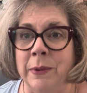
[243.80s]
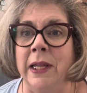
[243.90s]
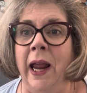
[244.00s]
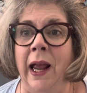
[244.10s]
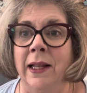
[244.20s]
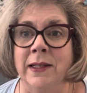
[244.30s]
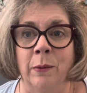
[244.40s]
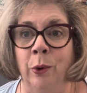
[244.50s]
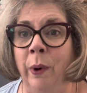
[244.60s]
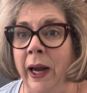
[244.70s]
that had some
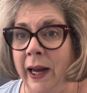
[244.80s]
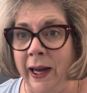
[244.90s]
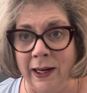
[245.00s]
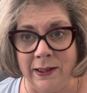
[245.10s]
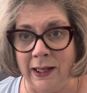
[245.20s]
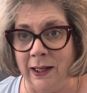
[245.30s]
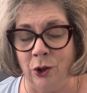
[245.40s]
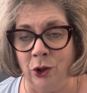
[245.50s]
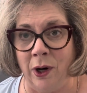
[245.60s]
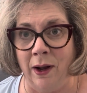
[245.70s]
great antique
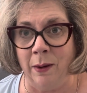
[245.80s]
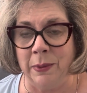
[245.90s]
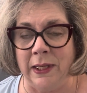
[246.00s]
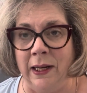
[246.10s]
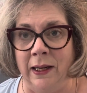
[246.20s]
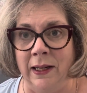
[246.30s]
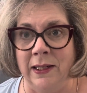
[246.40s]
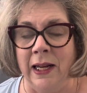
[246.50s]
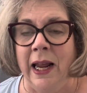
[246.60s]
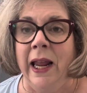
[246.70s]
shops in
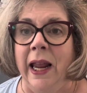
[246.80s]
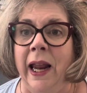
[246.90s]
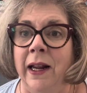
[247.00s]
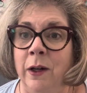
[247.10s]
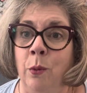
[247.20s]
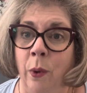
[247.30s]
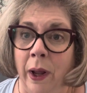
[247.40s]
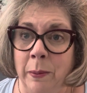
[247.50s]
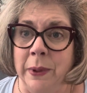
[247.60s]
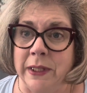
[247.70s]
it. And in
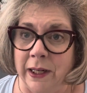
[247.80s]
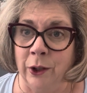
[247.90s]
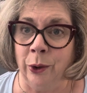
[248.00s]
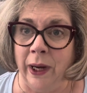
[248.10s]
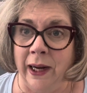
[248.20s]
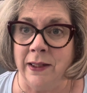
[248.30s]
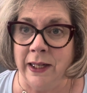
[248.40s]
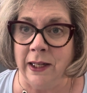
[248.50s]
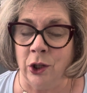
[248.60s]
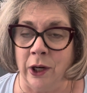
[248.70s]
one particular
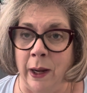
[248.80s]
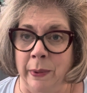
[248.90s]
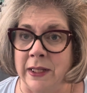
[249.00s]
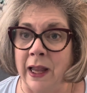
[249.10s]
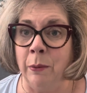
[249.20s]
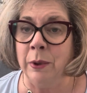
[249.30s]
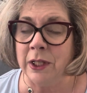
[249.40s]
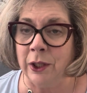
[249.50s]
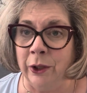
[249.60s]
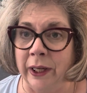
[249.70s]
antique shop, as I
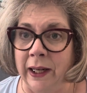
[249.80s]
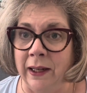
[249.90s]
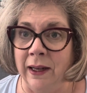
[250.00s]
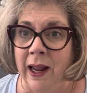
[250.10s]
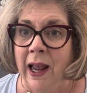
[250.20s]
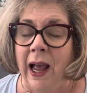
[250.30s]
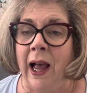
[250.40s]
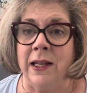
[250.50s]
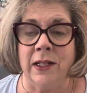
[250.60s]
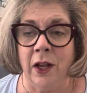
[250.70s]
was looking,
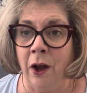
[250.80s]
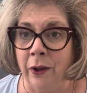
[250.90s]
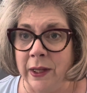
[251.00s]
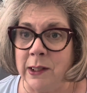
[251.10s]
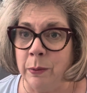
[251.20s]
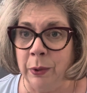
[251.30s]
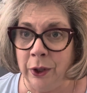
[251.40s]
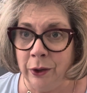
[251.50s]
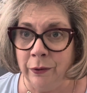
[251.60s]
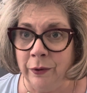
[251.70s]
I saw this
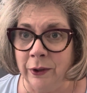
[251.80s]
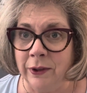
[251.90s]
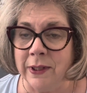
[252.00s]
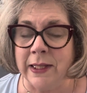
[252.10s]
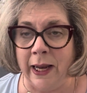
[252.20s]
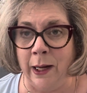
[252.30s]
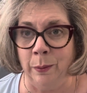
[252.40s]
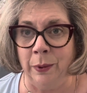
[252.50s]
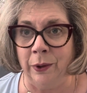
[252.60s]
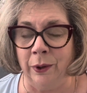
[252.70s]
beautiful
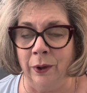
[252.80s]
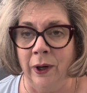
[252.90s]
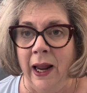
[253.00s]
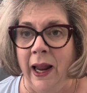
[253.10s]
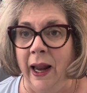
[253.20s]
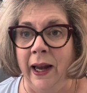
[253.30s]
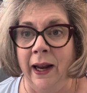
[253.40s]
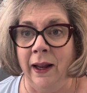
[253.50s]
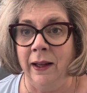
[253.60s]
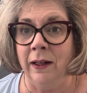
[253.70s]
sampler.
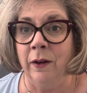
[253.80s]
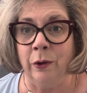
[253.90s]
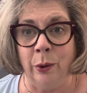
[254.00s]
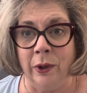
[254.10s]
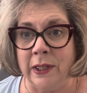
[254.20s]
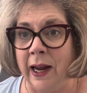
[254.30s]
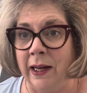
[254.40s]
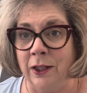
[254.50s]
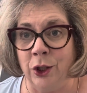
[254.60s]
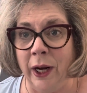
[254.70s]
And of course I
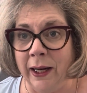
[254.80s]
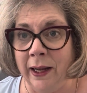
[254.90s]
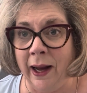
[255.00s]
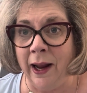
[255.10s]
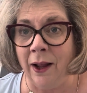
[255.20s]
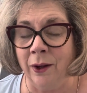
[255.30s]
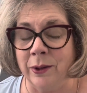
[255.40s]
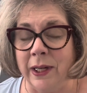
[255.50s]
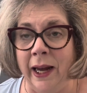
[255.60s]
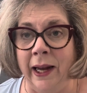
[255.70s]
had to check it
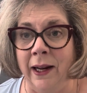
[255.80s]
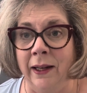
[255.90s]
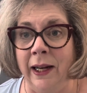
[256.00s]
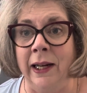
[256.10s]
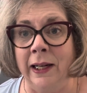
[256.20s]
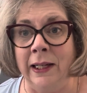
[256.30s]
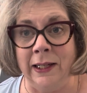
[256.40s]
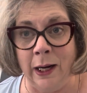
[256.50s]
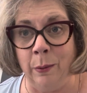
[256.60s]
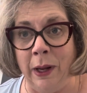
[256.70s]
out, and it
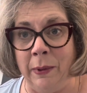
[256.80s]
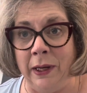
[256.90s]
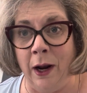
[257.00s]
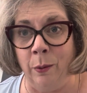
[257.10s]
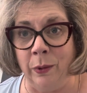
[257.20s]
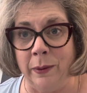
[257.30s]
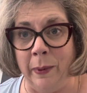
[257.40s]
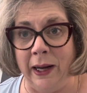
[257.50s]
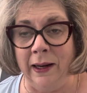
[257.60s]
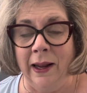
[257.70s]
ended up coming home with
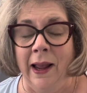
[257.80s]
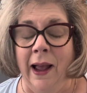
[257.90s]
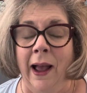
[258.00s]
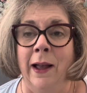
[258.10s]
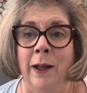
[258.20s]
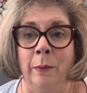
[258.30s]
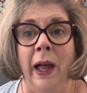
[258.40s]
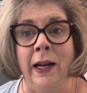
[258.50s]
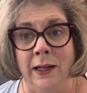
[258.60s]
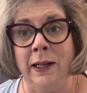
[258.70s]
me.
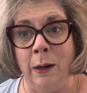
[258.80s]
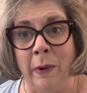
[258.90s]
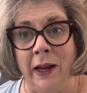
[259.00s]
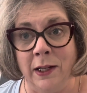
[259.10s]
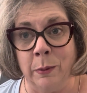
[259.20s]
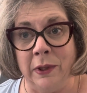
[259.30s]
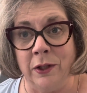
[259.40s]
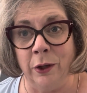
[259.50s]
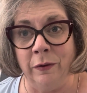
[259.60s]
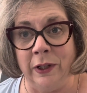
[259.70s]
I did get my husband a
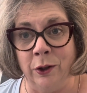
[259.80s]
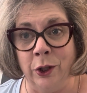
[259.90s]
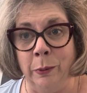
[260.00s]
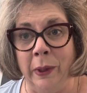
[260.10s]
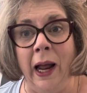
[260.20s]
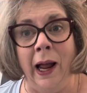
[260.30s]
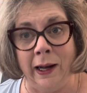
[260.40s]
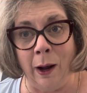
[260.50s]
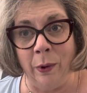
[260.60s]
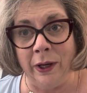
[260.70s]
souvenir too, but I
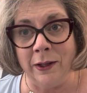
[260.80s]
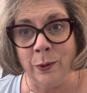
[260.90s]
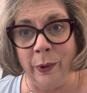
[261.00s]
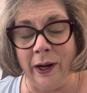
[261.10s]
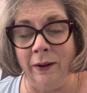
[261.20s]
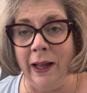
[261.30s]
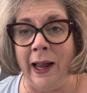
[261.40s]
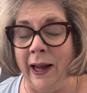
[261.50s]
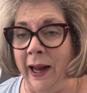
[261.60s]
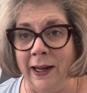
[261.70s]
got one as well.
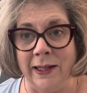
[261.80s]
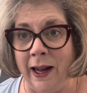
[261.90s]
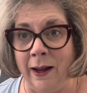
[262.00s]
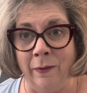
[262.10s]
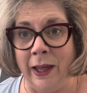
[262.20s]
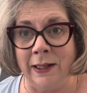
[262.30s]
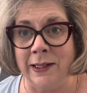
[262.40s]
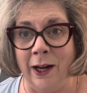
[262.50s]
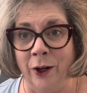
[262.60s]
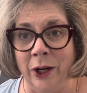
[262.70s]
I had to have that
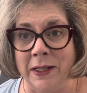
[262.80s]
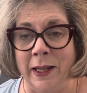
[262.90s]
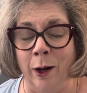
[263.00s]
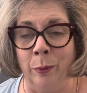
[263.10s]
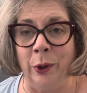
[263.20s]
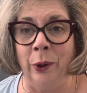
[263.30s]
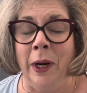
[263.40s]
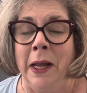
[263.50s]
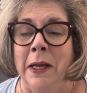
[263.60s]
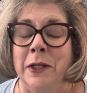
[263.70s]
Italian sampler.
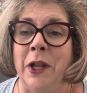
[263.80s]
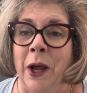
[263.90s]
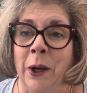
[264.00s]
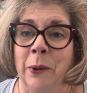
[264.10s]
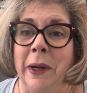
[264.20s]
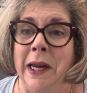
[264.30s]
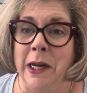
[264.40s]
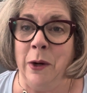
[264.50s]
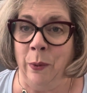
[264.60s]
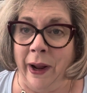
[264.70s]
So
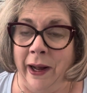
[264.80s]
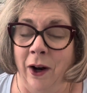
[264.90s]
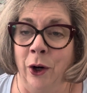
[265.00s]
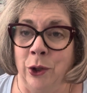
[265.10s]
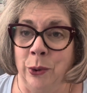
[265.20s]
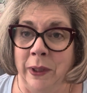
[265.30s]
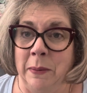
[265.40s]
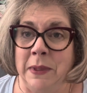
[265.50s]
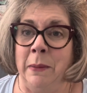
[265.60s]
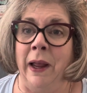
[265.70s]
anyway, our
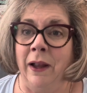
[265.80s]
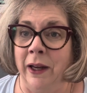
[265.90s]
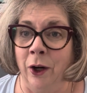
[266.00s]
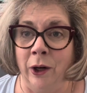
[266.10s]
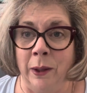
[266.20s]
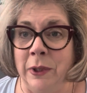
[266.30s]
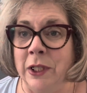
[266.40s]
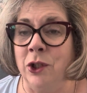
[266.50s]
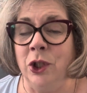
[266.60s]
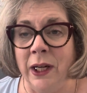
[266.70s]
trip to Mount Airy
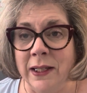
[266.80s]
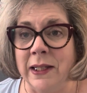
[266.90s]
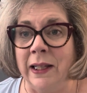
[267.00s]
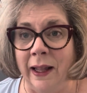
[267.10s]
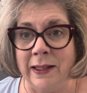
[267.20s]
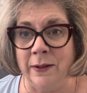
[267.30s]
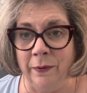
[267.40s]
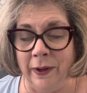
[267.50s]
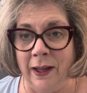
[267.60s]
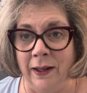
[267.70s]
was just lots of
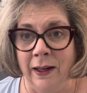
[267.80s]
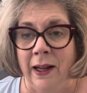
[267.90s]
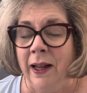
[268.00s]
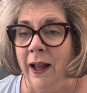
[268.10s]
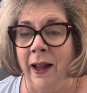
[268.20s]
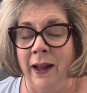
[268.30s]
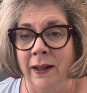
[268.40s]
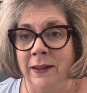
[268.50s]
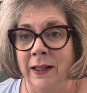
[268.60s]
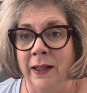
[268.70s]
fun,
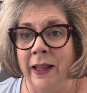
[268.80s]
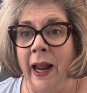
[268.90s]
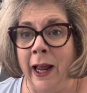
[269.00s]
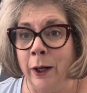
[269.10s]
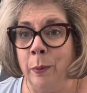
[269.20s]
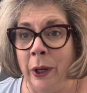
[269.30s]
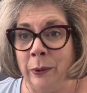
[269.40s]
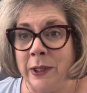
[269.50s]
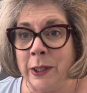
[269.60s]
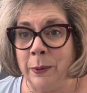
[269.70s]
and the added
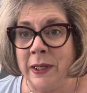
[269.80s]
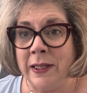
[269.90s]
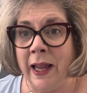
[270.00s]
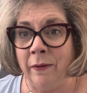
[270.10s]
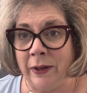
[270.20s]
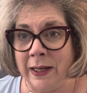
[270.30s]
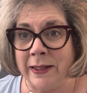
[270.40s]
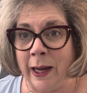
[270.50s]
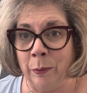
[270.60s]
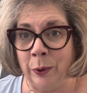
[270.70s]
bonus was having a
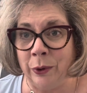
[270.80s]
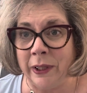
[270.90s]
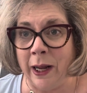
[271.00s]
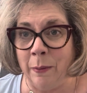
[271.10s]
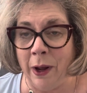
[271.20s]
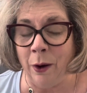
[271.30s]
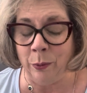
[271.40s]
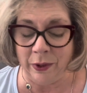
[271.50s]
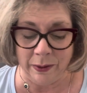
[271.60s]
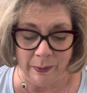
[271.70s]
sampler to come home
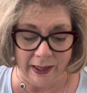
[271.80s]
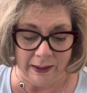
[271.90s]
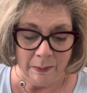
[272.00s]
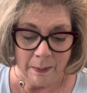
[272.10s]
with me.